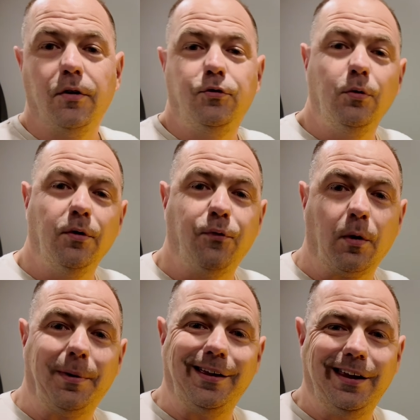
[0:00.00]
Do you own a
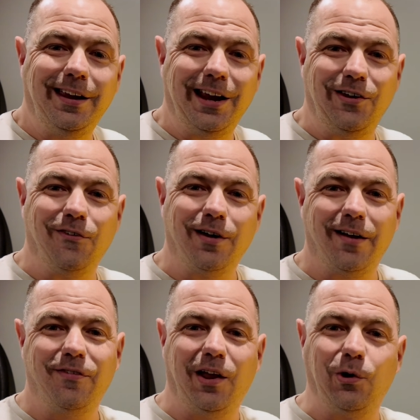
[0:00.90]
4xe and you ever
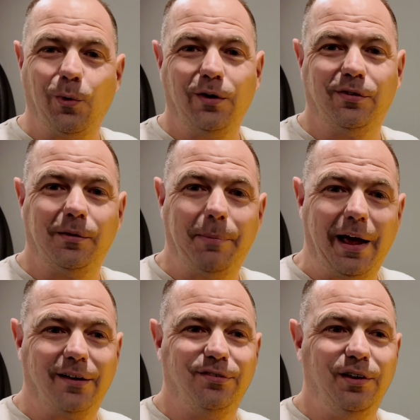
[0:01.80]
have that noise in the
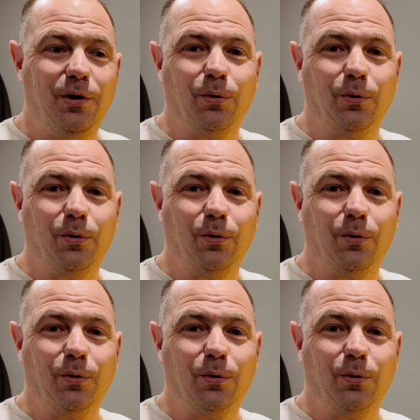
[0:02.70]
back seat,